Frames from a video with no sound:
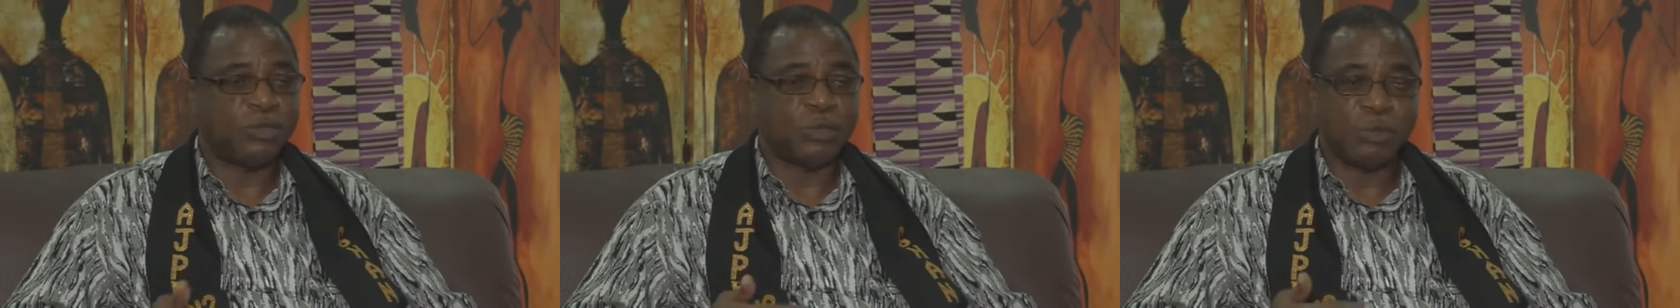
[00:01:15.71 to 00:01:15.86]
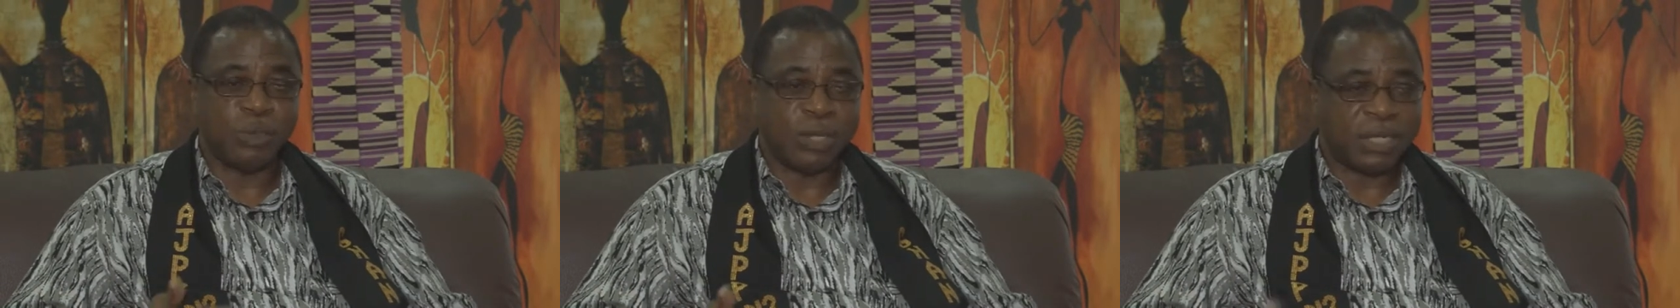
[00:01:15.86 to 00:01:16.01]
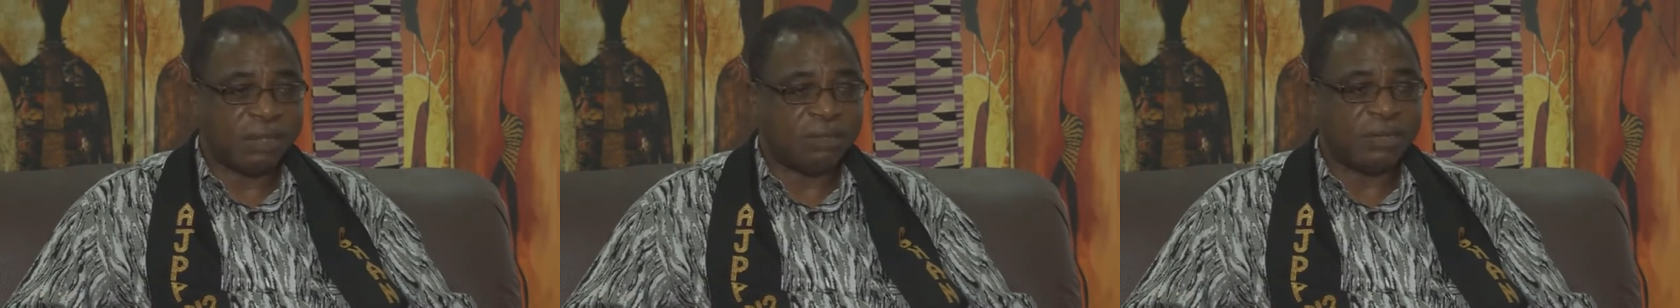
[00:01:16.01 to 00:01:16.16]

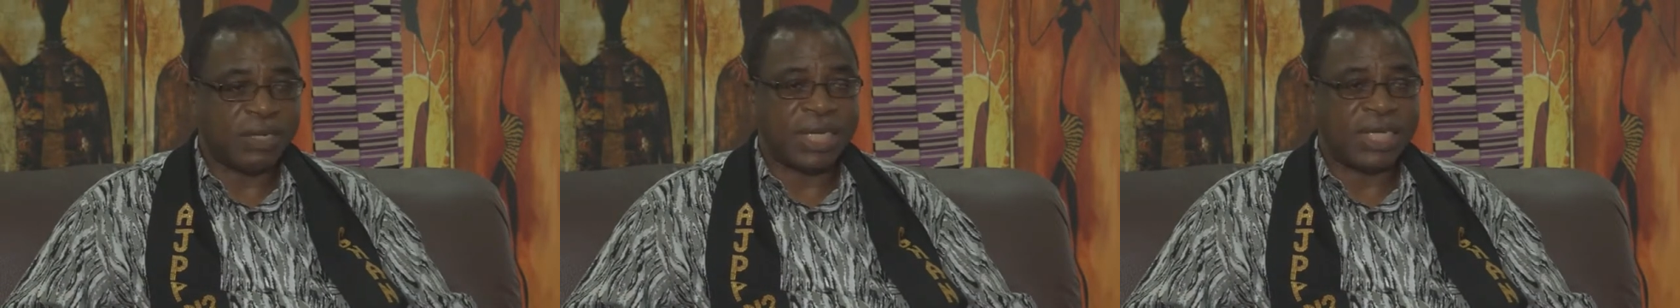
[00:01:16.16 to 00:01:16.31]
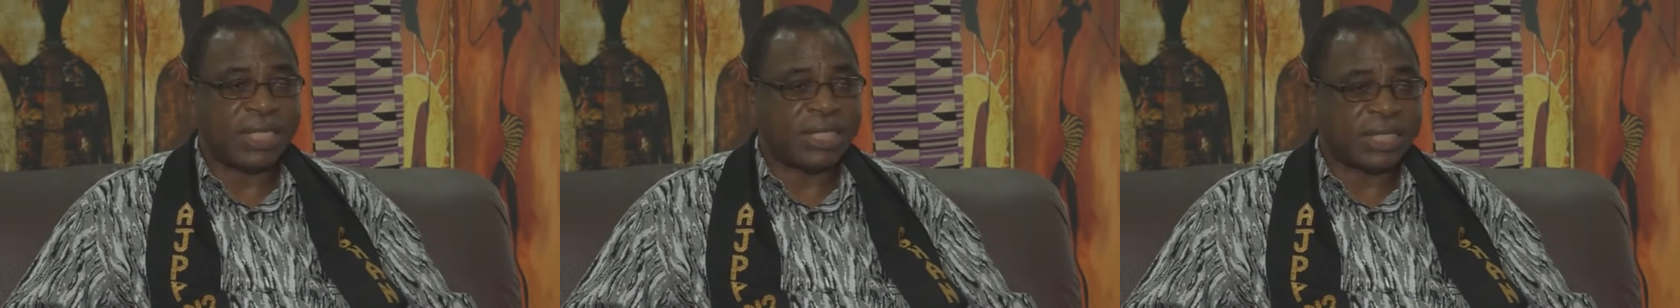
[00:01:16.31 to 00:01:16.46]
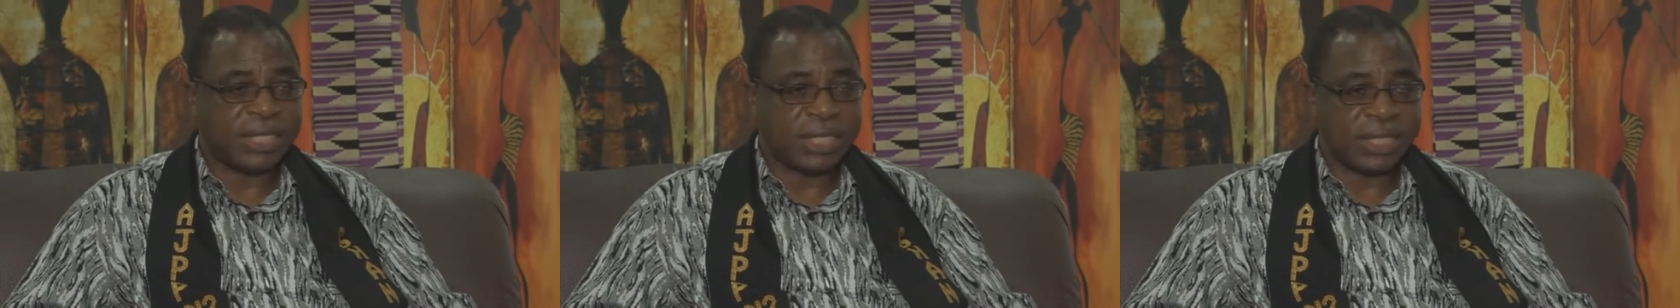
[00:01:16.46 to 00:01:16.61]
do whatever
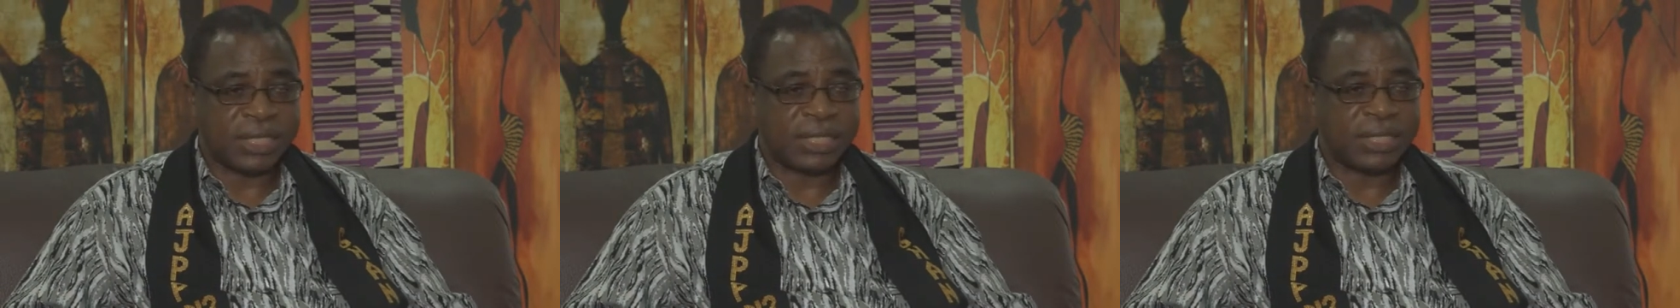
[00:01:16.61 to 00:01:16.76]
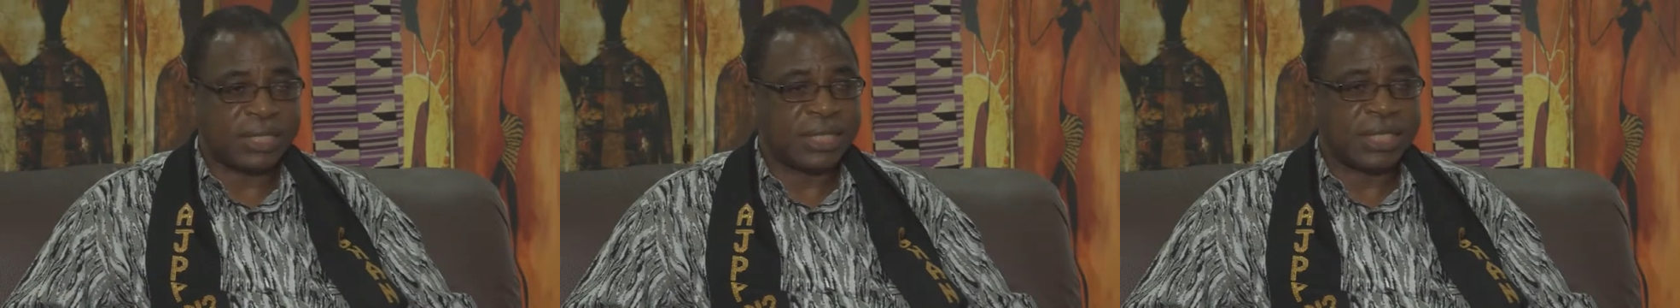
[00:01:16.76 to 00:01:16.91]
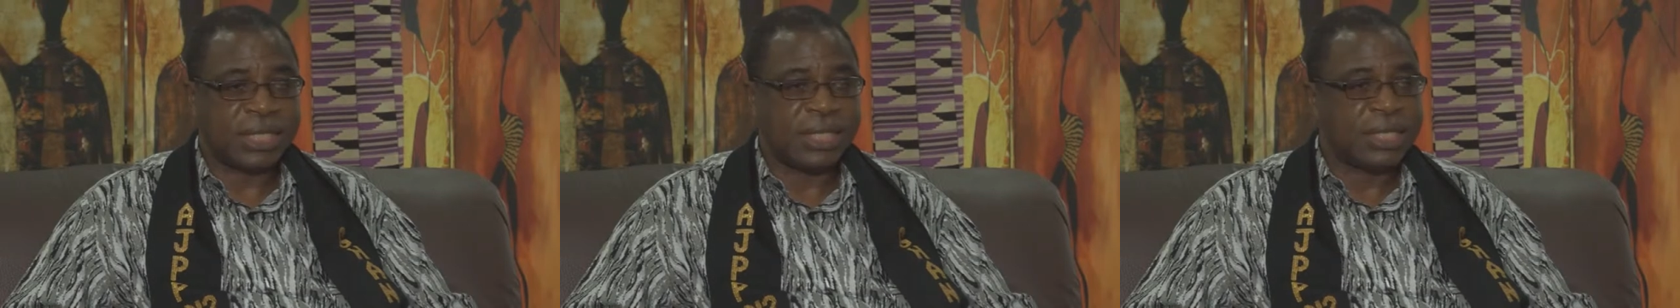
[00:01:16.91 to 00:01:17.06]
it
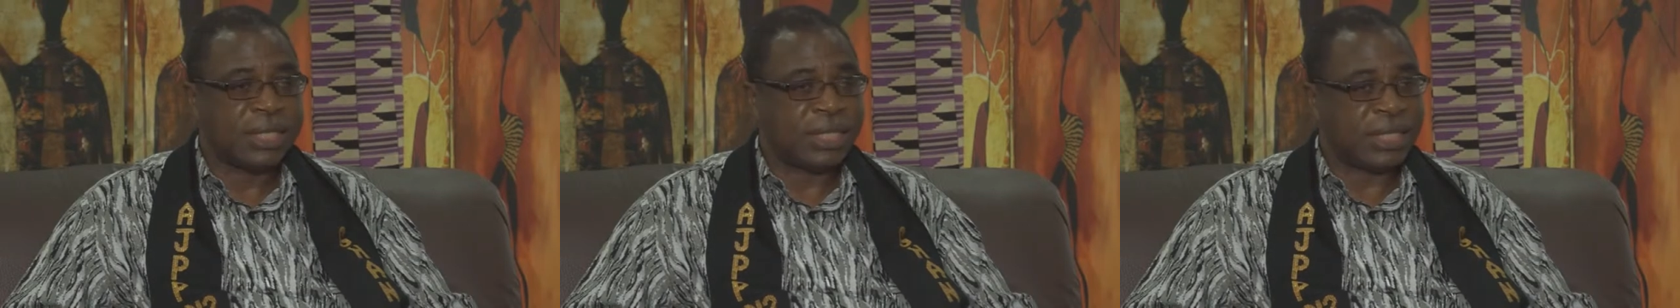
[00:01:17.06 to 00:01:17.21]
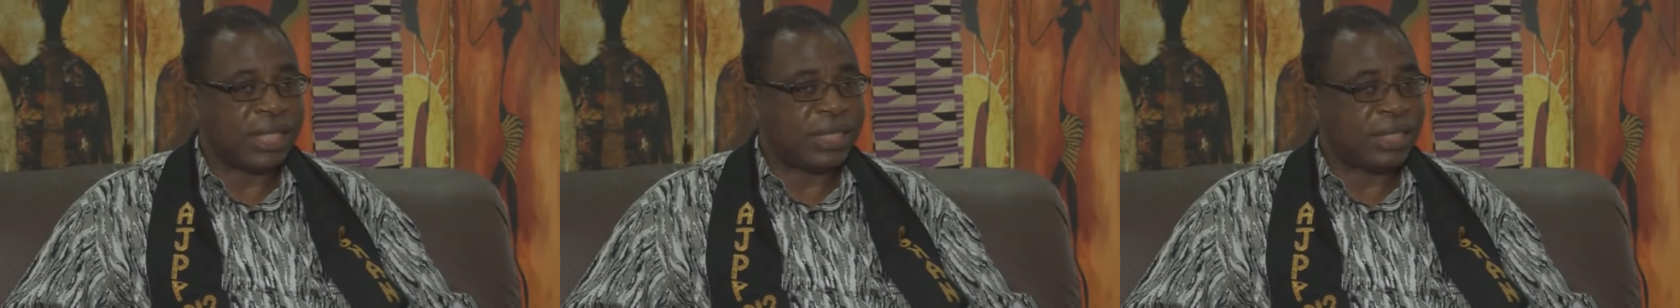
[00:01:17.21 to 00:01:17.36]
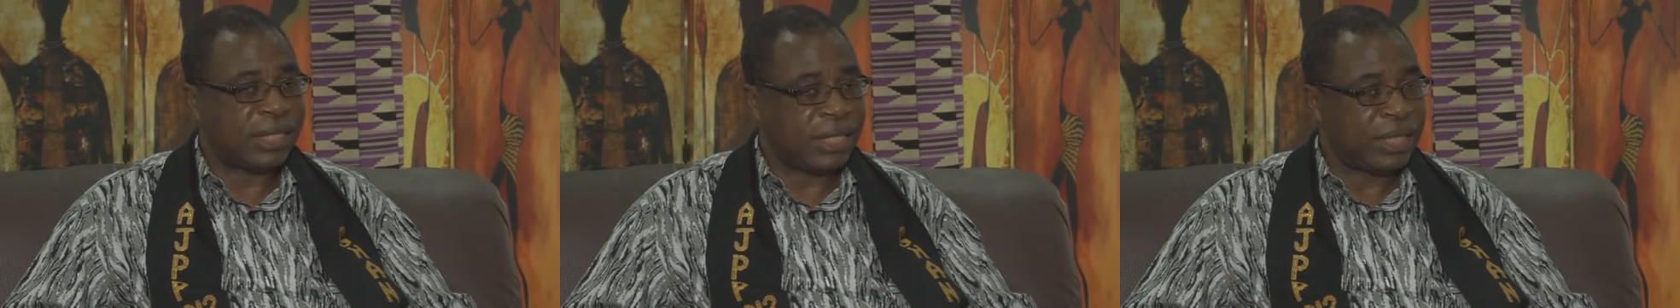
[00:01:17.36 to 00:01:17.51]
is
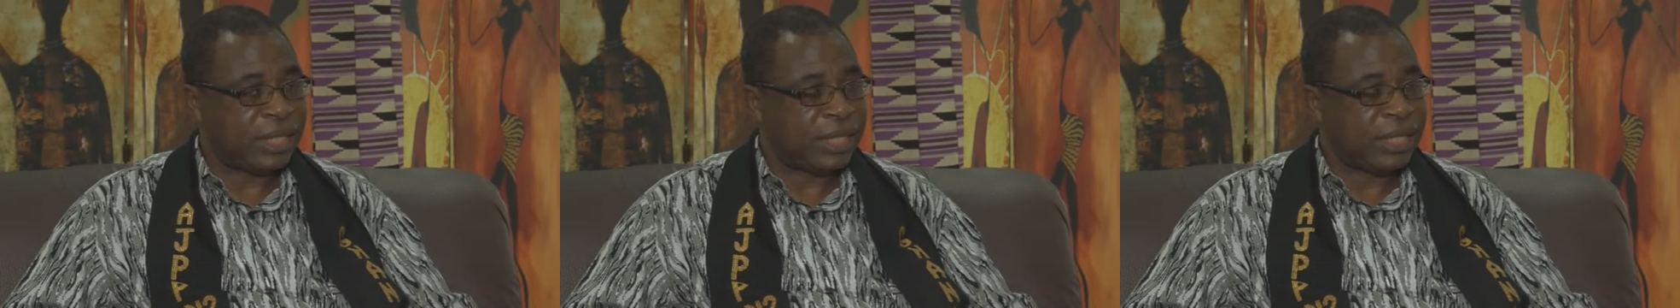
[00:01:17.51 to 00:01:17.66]
that